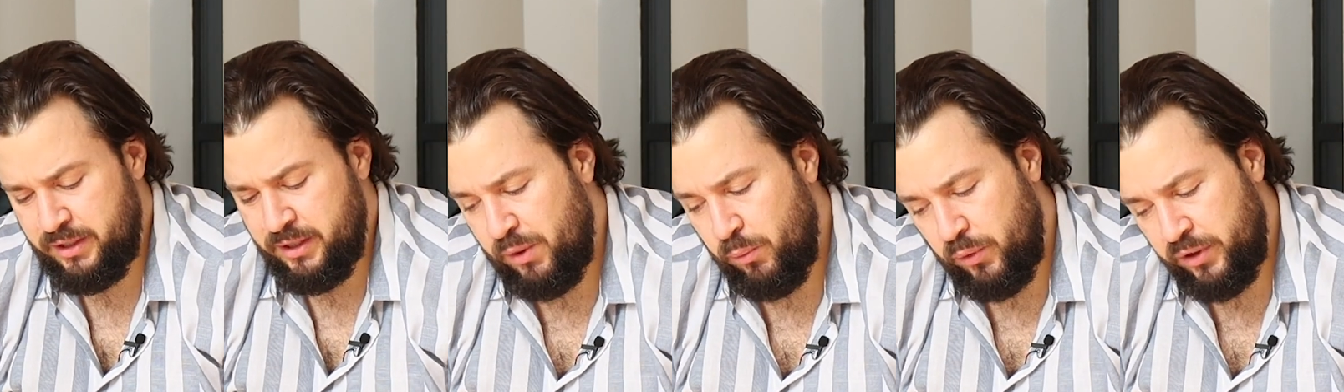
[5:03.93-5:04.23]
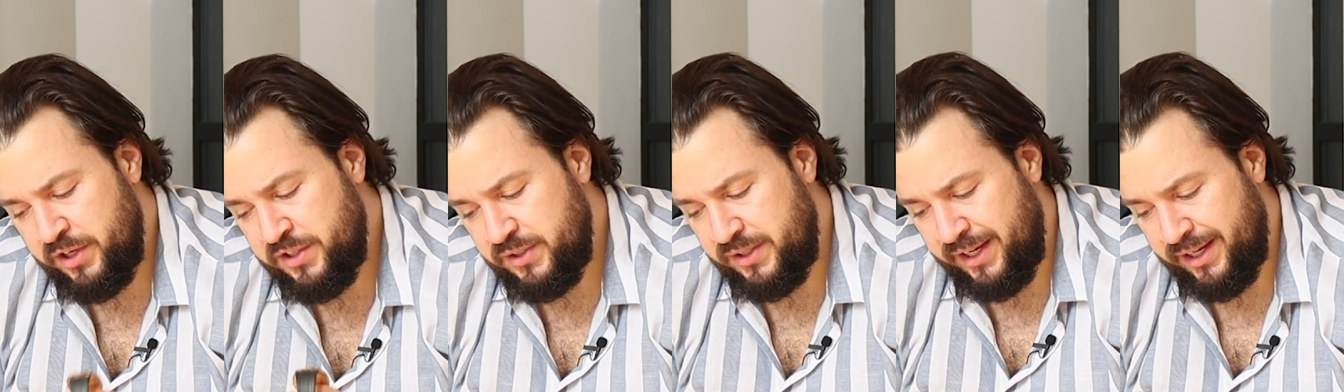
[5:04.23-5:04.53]
But I
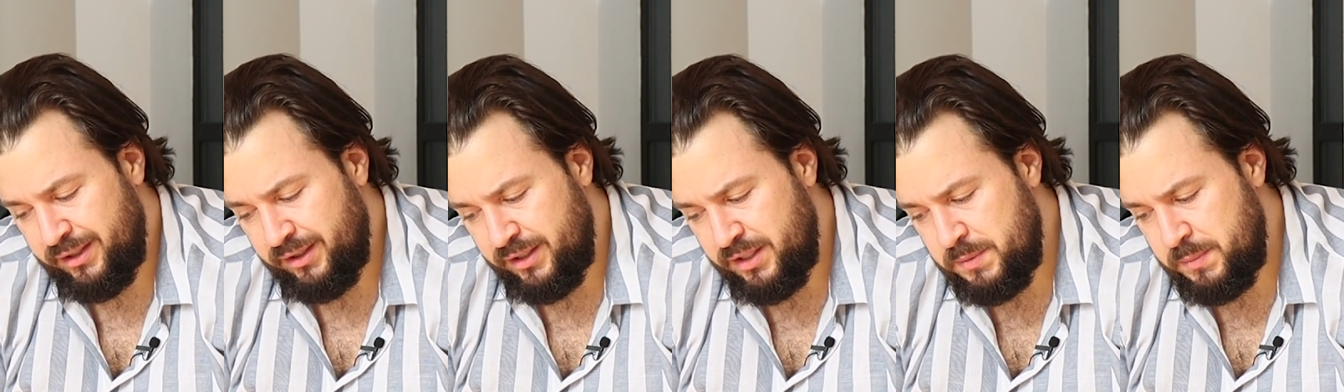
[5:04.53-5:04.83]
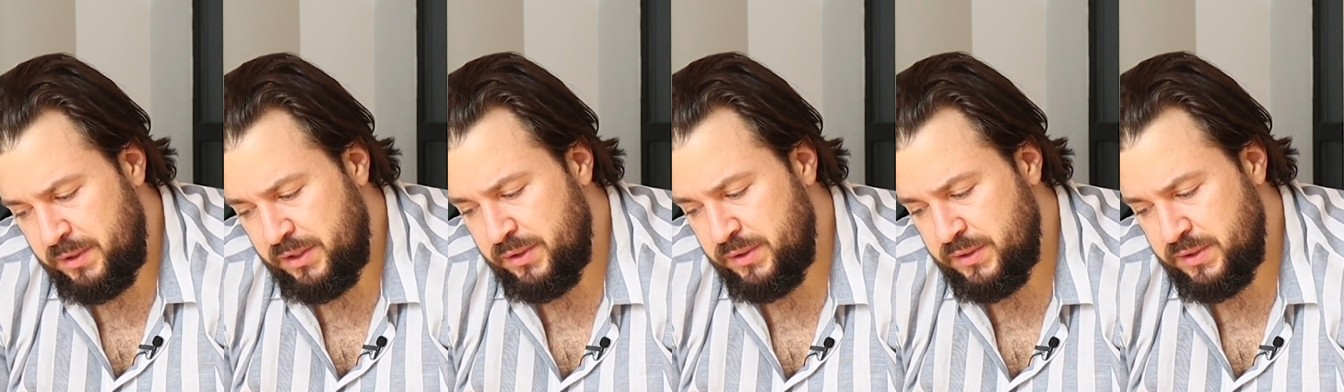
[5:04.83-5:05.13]
wanted to get this
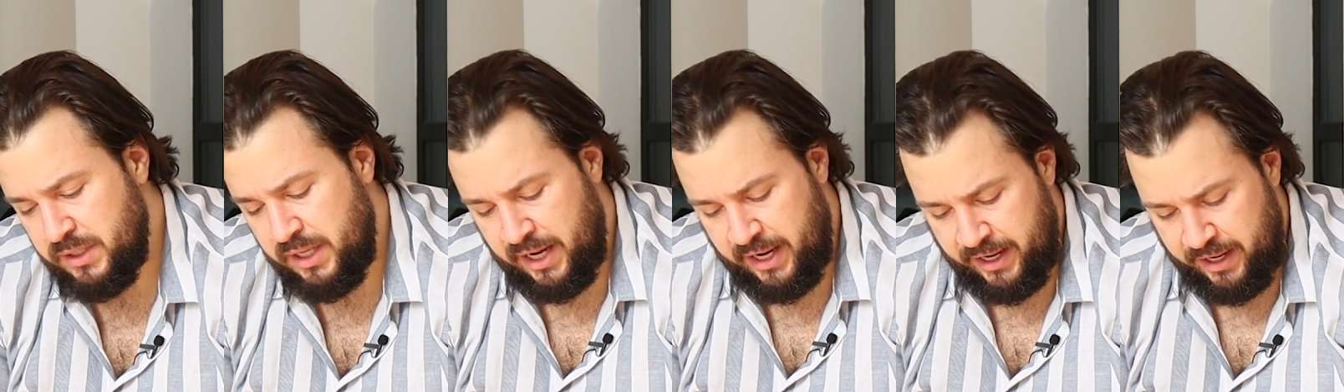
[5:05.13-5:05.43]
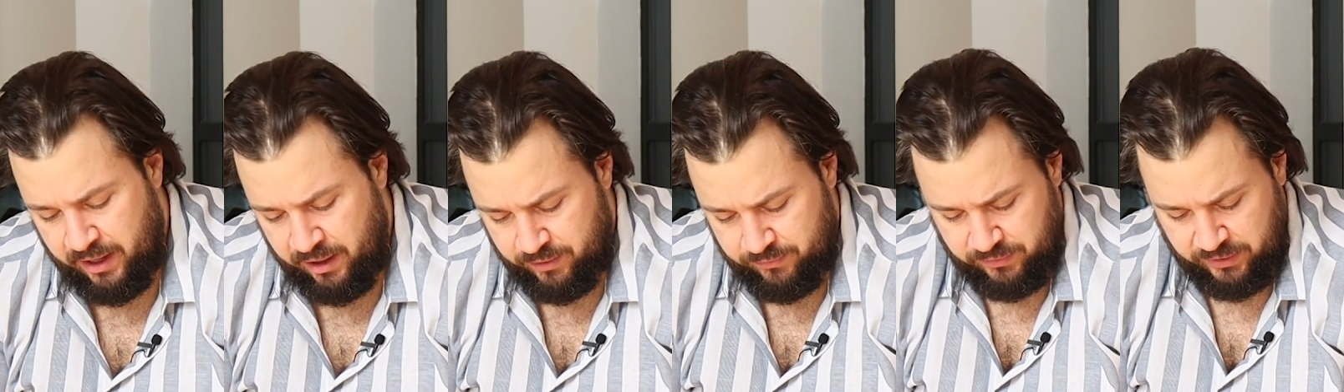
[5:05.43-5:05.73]
because I
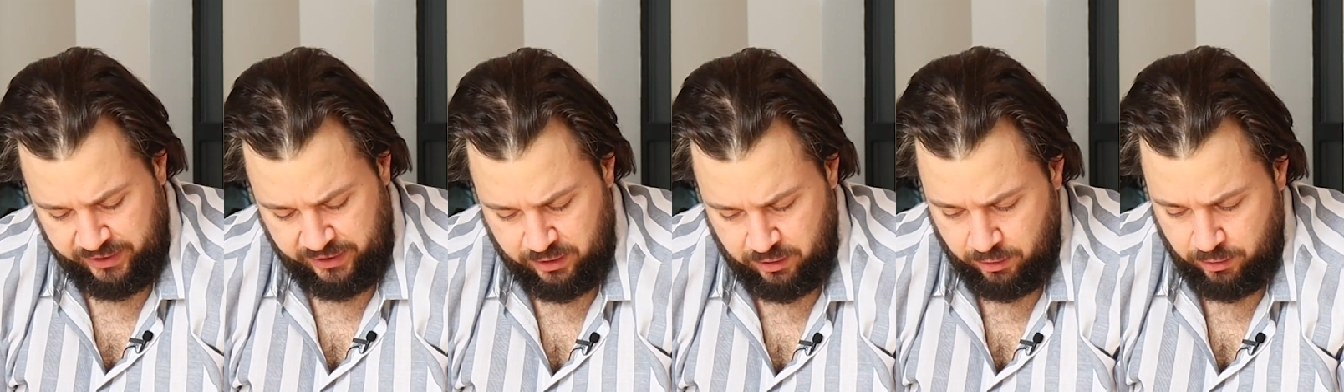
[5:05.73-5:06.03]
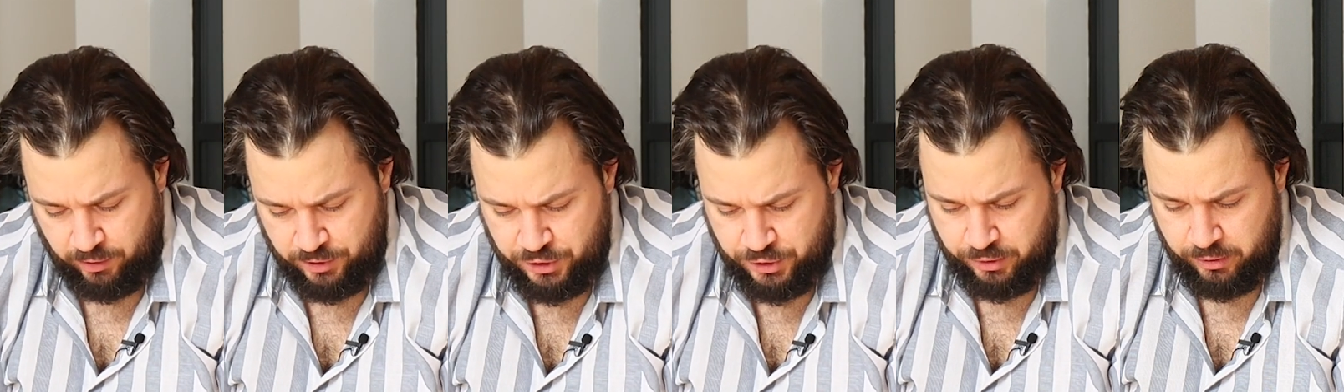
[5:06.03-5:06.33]
have like a
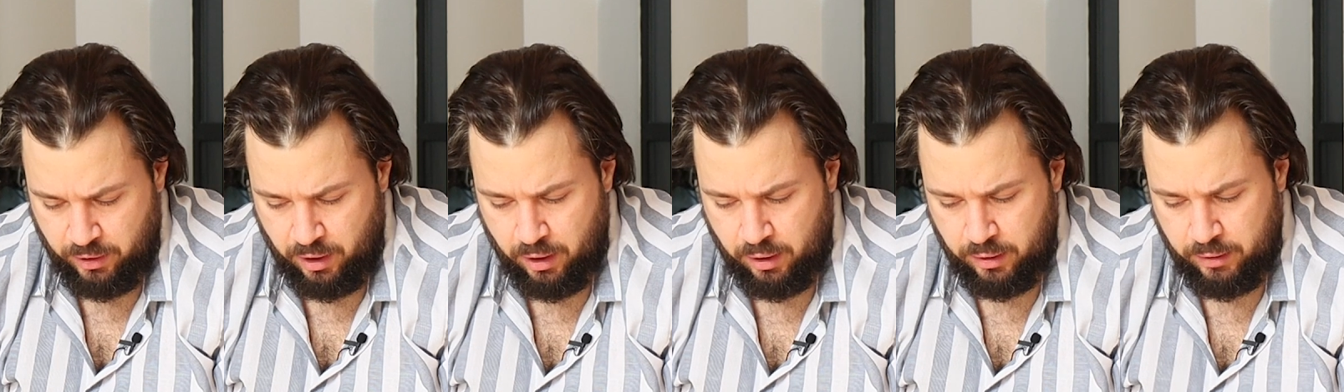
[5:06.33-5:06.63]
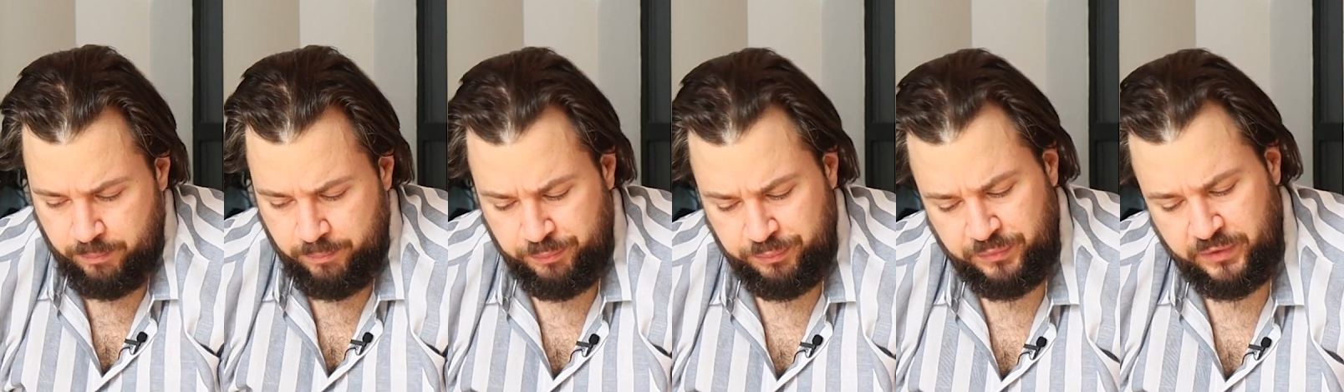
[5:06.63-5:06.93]
larger
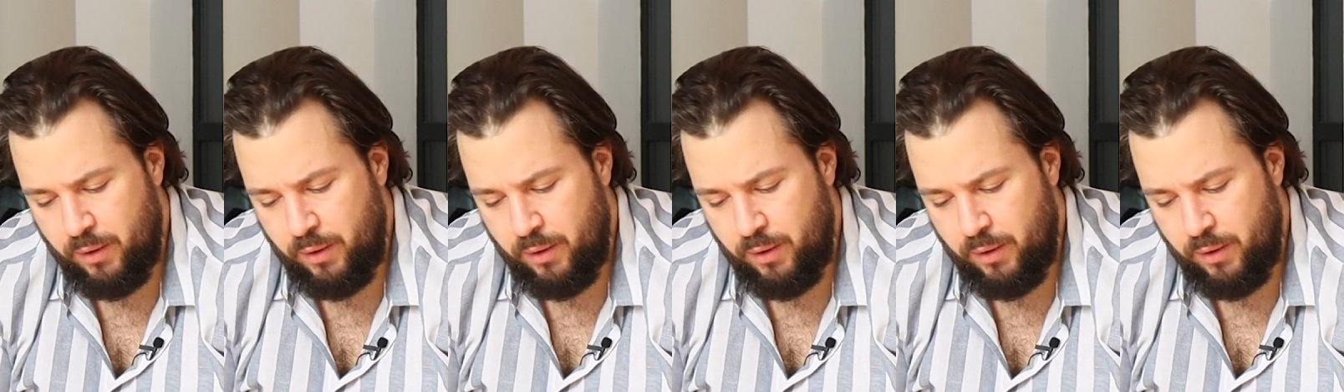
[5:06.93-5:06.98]
arm.